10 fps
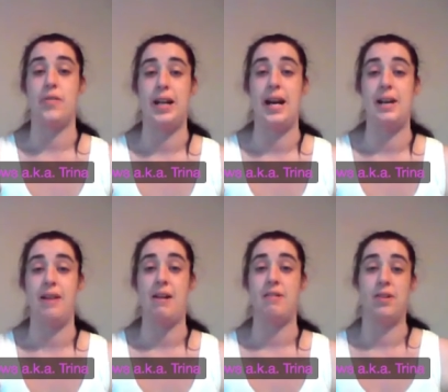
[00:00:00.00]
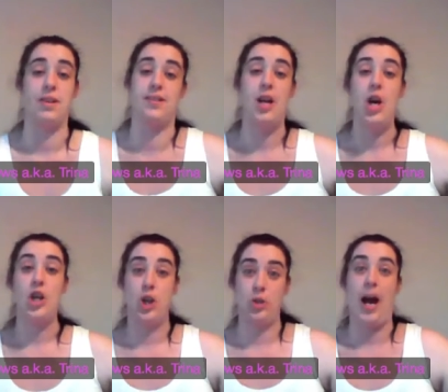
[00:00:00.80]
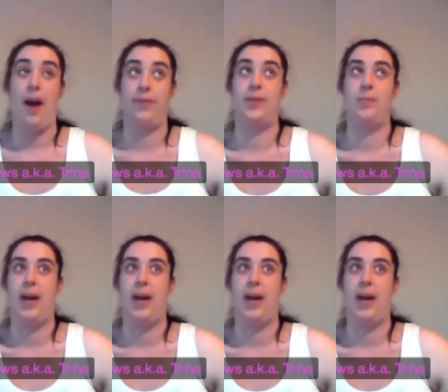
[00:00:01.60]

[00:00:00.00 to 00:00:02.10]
a clear out. Absolutely.